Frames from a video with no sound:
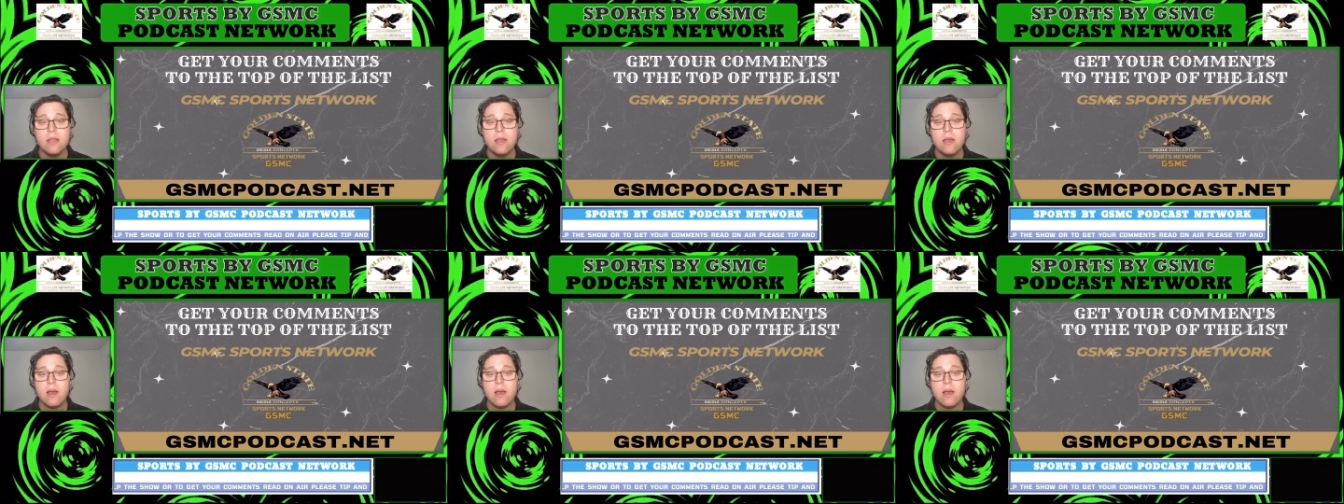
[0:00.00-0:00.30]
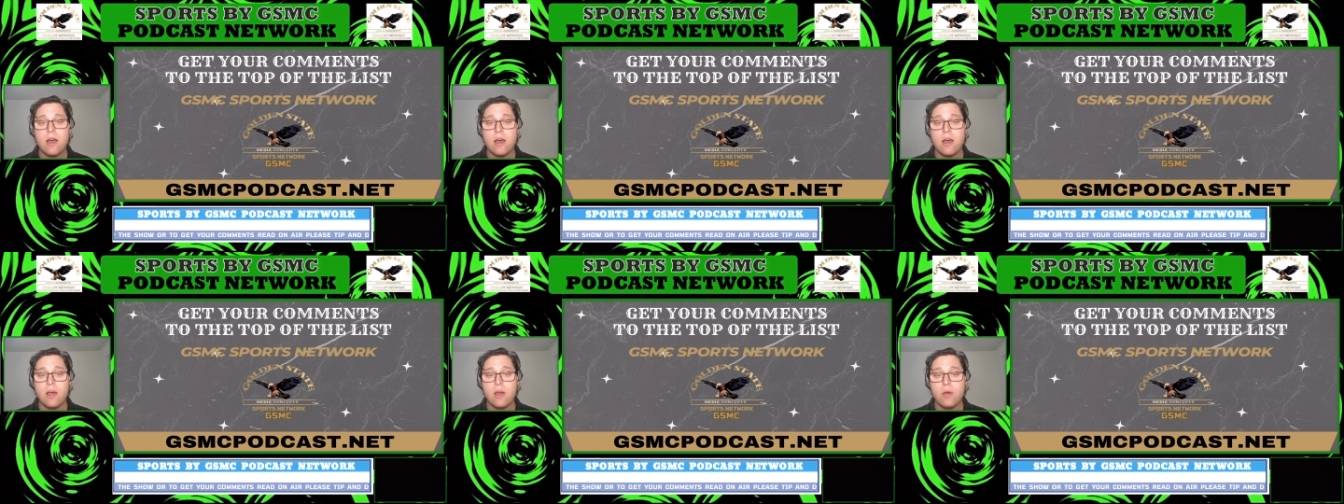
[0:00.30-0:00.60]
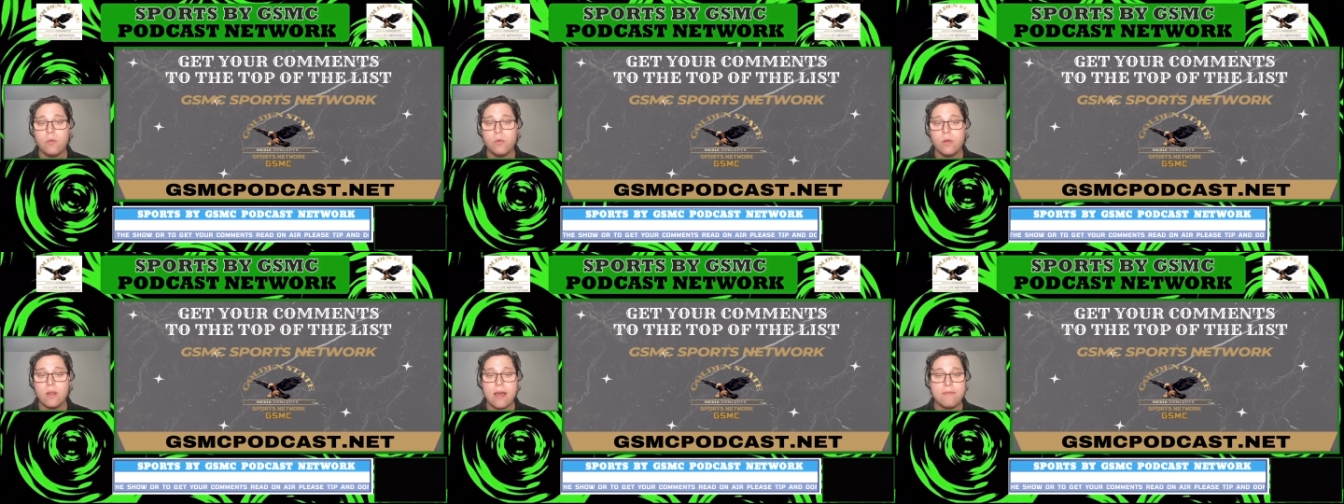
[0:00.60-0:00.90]
Uh,
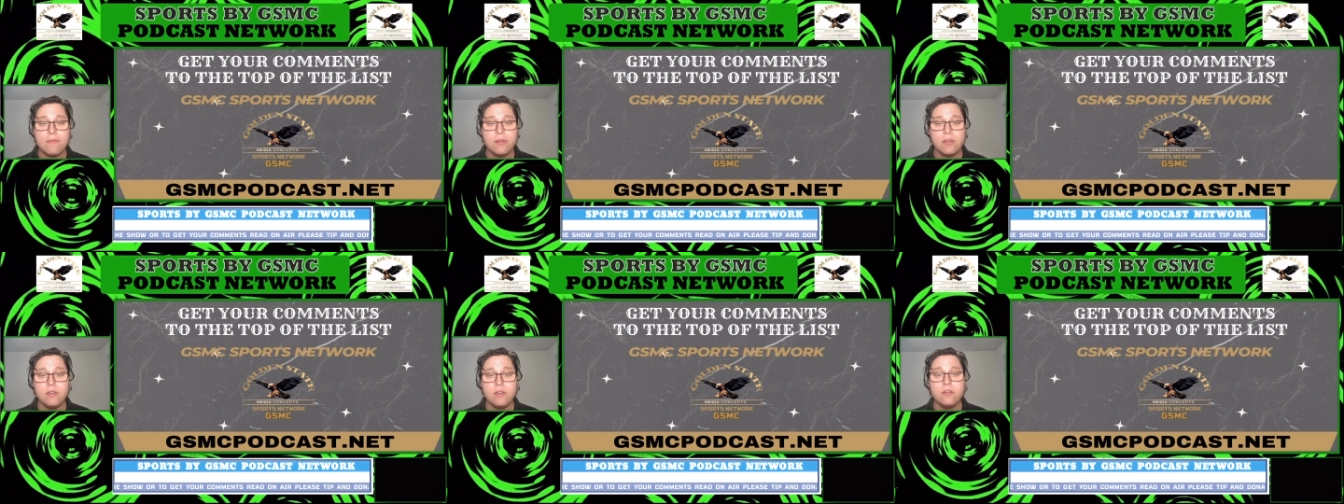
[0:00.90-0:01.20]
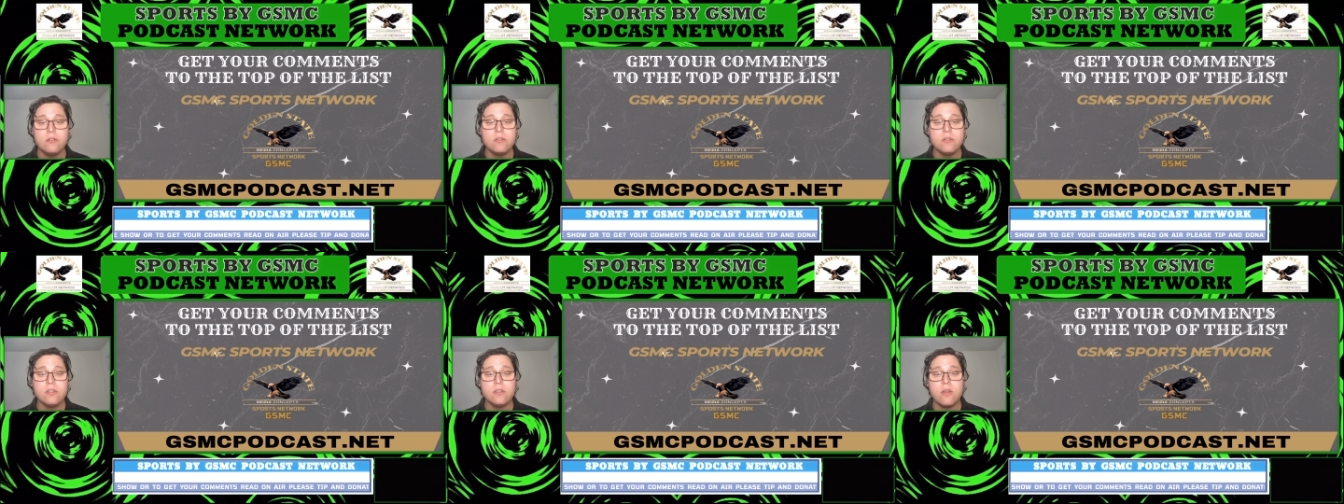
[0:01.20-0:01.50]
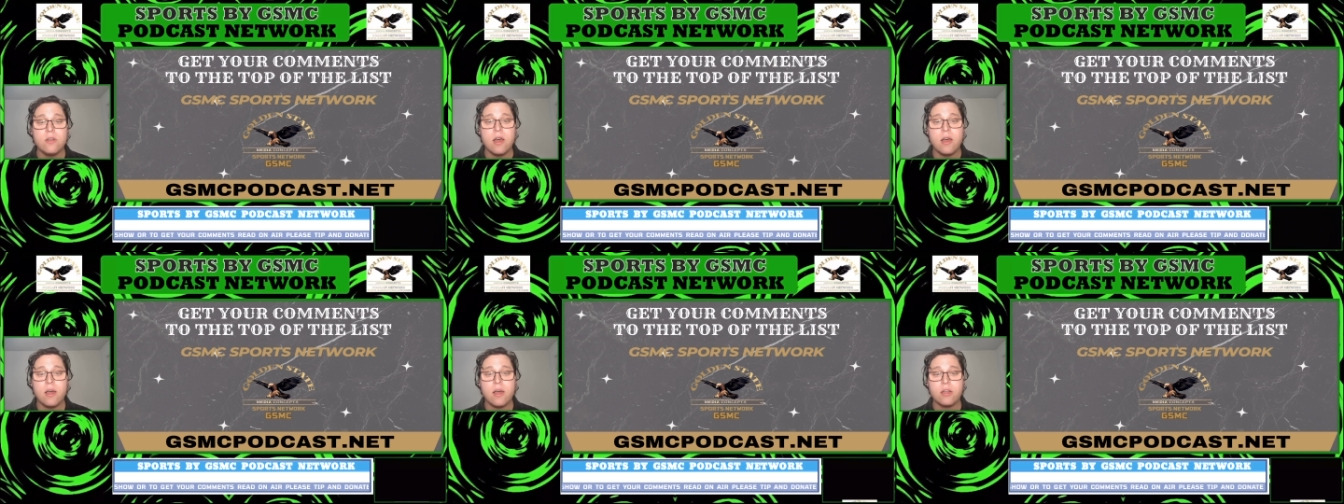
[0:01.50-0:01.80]
we'll have a little
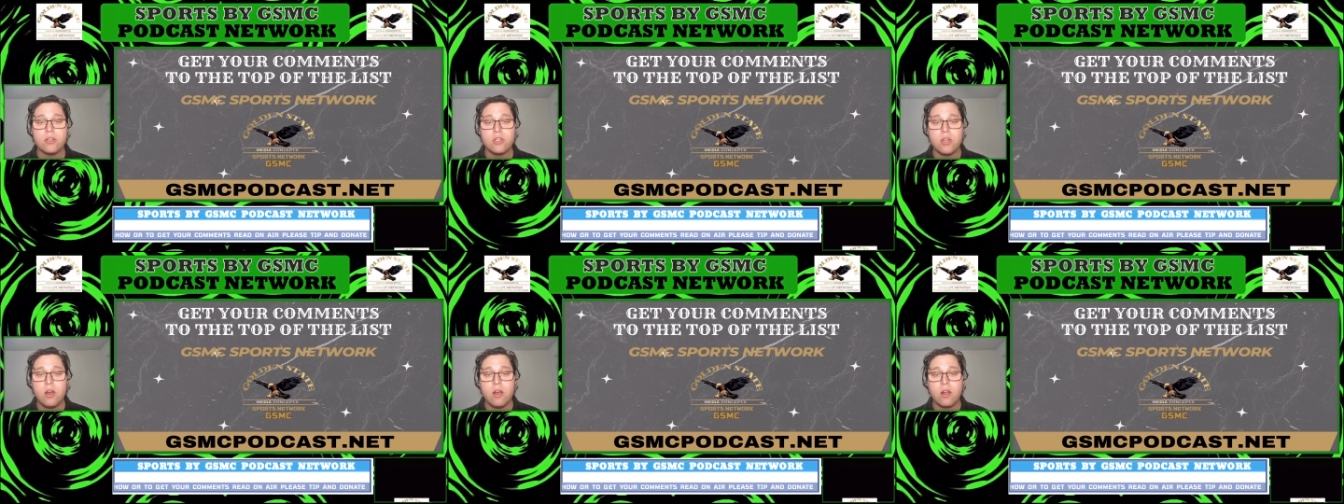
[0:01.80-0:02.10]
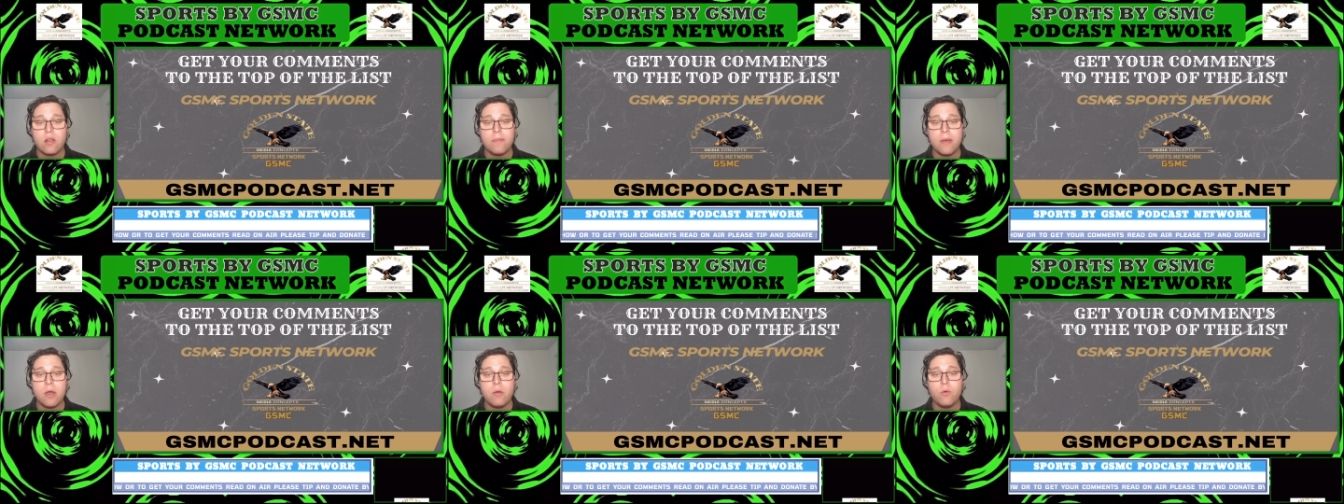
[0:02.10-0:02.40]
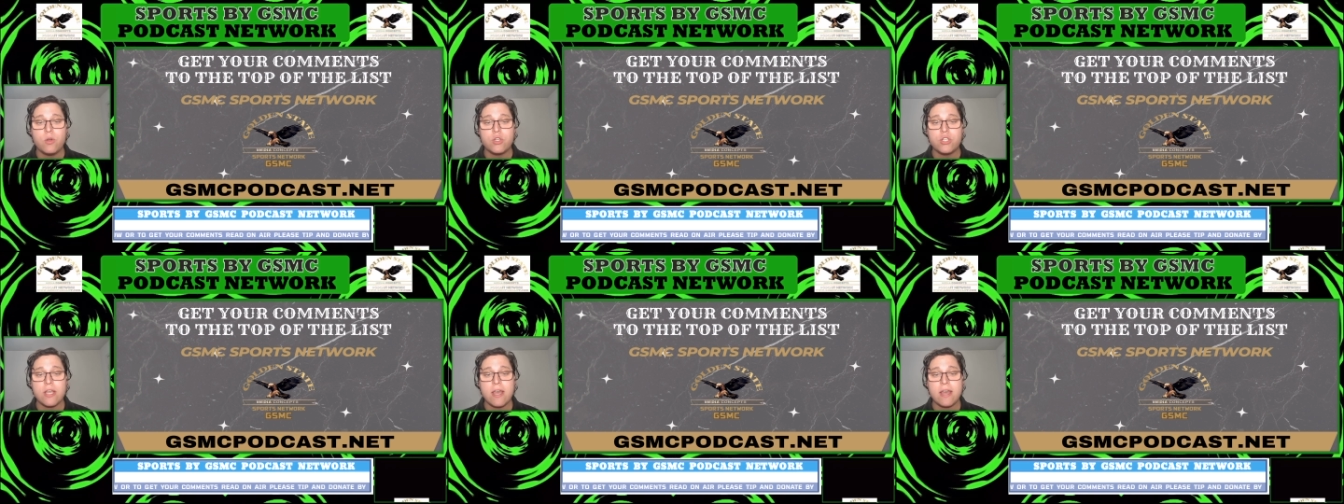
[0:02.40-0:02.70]
uh, talk about
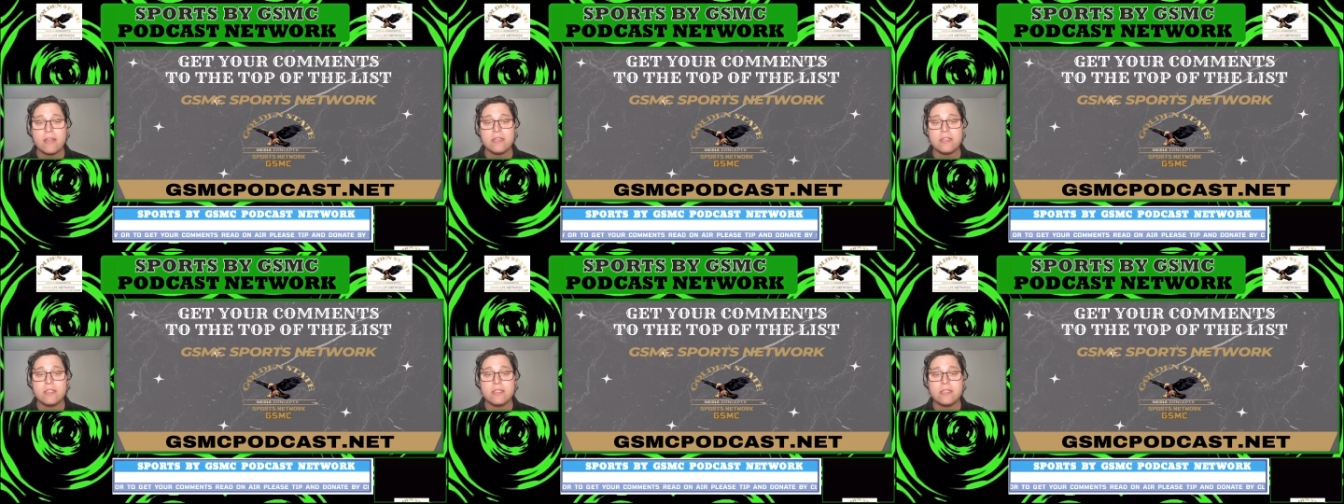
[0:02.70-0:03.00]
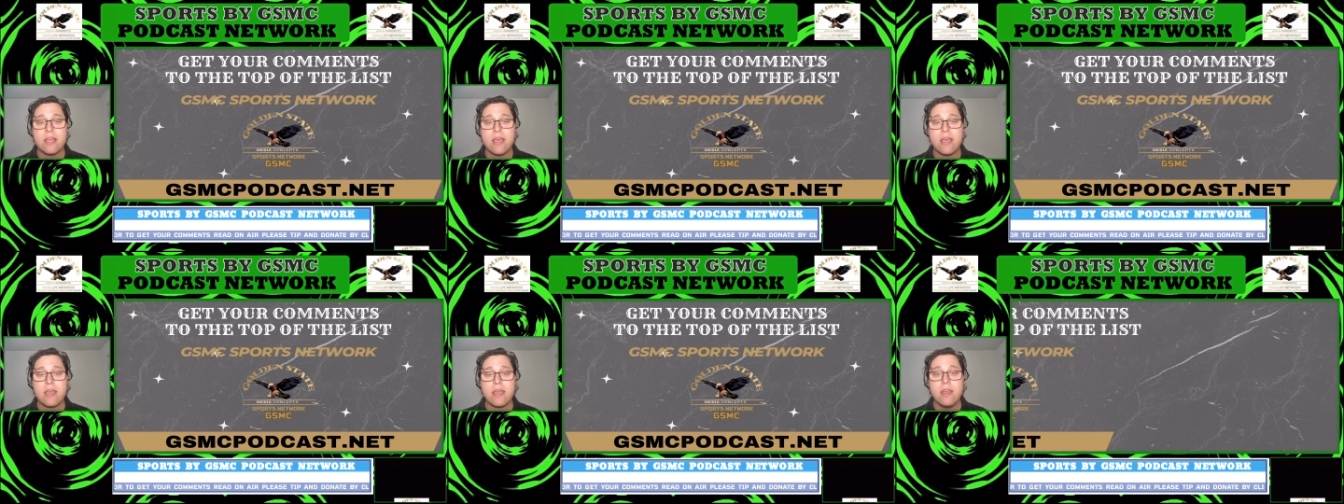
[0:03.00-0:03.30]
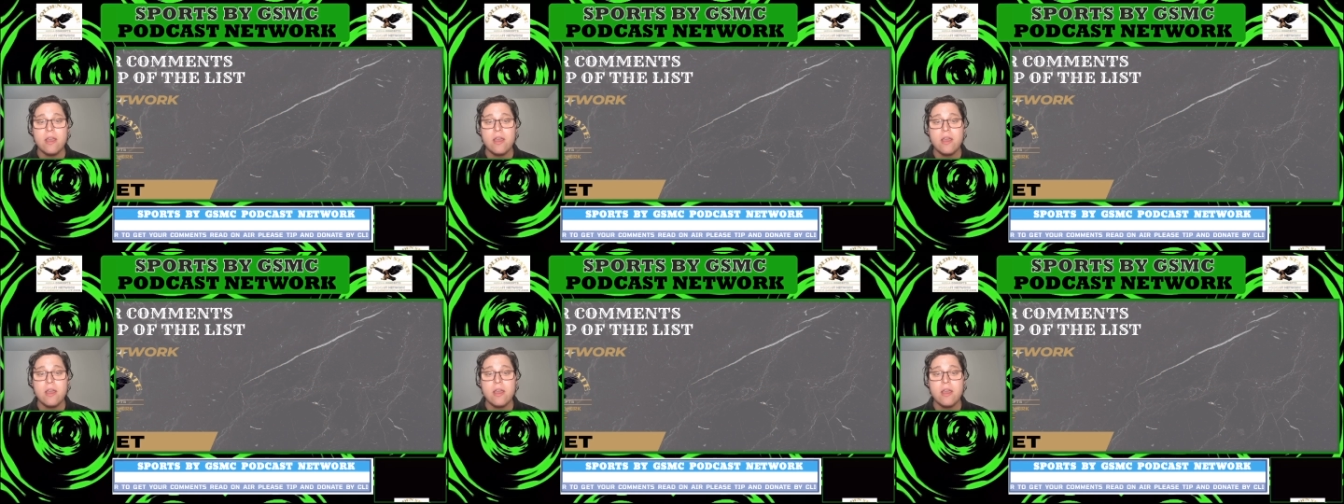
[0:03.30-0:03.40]
what you had to say,